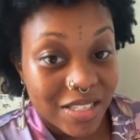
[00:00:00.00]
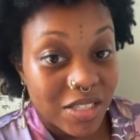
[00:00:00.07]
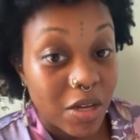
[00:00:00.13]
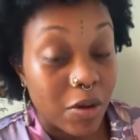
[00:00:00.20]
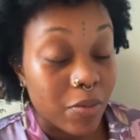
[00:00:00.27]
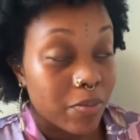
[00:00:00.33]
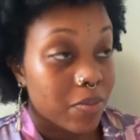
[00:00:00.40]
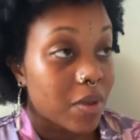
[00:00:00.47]

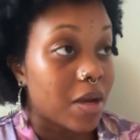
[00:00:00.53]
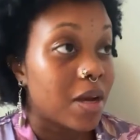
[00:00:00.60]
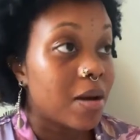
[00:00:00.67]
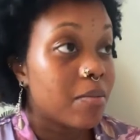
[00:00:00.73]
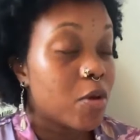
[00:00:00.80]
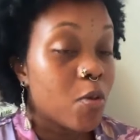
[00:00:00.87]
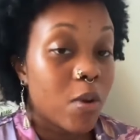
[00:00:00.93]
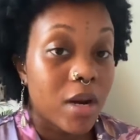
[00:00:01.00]
So
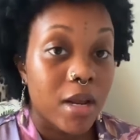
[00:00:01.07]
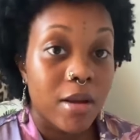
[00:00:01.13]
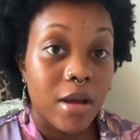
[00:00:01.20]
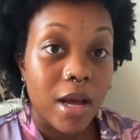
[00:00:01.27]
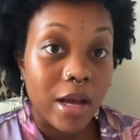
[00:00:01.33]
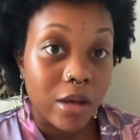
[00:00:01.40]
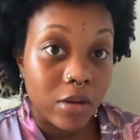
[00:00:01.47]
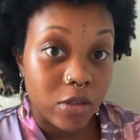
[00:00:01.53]
um, you want to
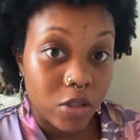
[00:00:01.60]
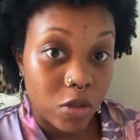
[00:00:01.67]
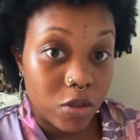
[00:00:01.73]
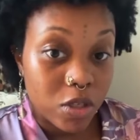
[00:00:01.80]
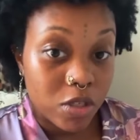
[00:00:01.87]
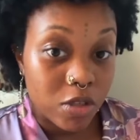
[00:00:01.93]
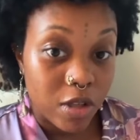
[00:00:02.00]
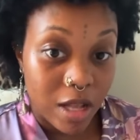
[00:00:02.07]
also
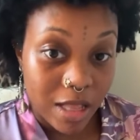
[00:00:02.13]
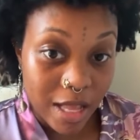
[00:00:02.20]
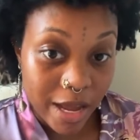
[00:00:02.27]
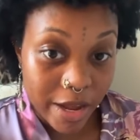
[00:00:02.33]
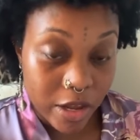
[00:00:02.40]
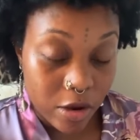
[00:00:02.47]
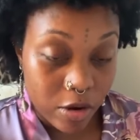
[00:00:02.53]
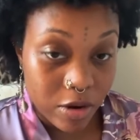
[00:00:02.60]
just
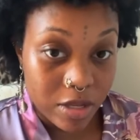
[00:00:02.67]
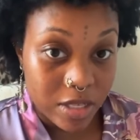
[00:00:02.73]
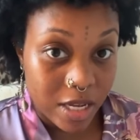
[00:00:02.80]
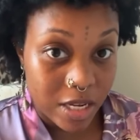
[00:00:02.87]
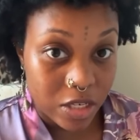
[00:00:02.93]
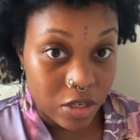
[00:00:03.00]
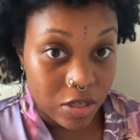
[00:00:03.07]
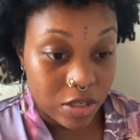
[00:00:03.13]
align your
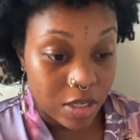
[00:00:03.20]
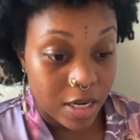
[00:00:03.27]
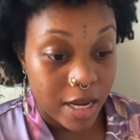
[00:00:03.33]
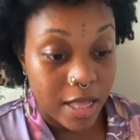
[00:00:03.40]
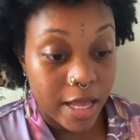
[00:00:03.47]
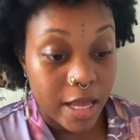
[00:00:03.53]
intentions tonight.